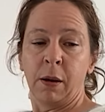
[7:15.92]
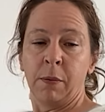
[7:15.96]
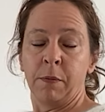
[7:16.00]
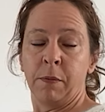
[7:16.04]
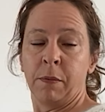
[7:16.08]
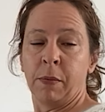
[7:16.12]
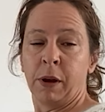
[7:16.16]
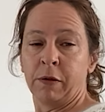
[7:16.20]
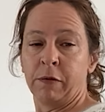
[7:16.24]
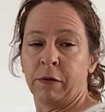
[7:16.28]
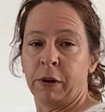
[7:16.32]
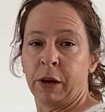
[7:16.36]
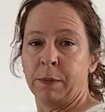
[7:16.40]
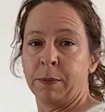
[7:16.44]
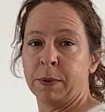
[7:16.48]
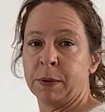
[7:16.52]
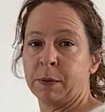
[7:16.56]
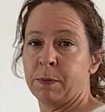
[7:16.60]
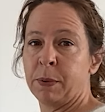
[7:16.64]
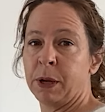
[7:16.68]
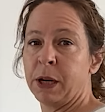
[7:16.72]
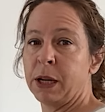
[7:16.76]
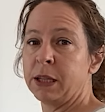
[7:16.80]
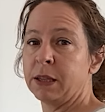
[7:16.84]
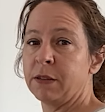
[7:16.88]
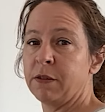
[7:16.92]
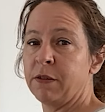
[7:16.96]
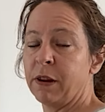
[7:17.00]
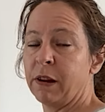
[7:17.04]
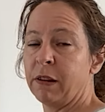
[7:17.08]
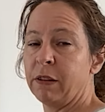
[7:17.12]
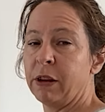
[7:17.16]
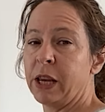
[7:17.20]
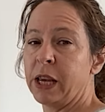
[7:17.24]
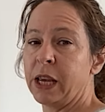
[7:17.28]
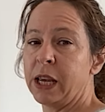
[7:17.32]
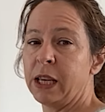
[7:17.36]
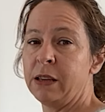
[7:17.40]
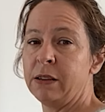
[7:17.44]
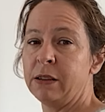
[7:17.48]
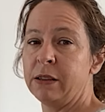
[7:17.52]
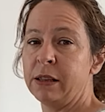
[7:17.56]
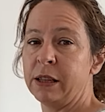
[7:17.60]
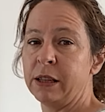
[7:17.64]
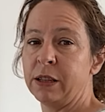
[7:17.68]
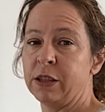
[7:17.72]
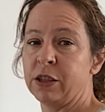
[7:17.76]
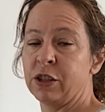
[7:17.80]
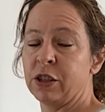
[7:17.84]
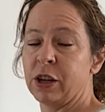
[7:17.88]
my ribs, but it's very easy to